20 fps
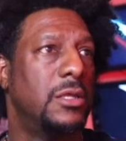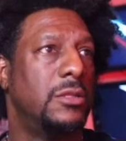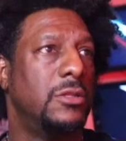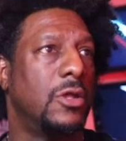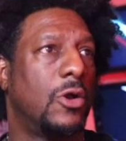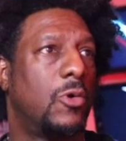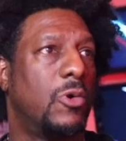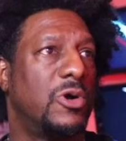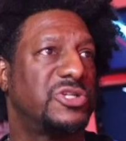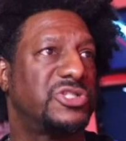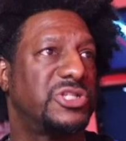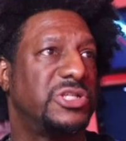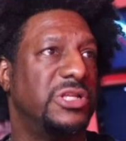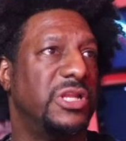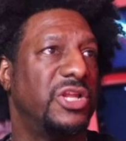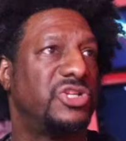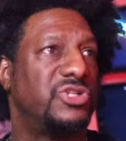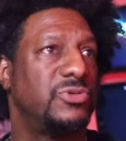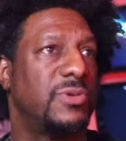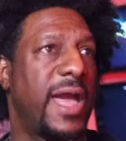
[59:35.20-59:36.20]
the question
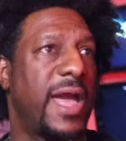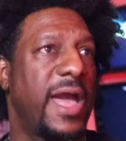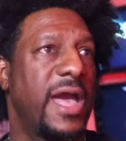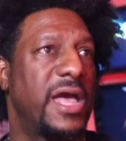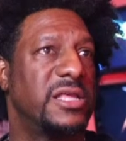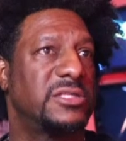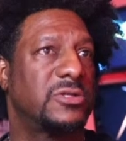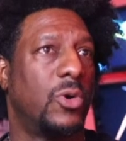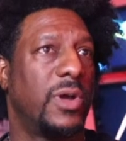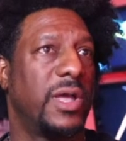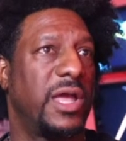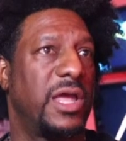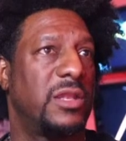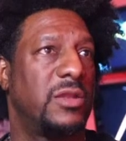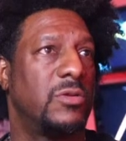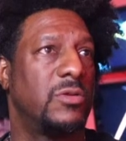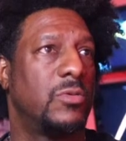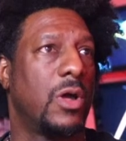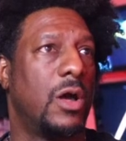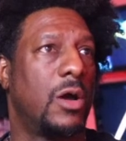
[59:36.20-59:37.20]
that you asked. Go ahead
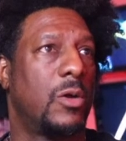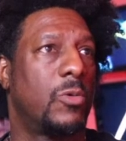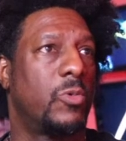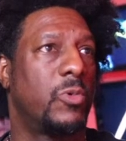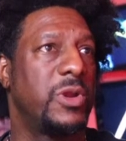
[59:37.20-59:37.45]
and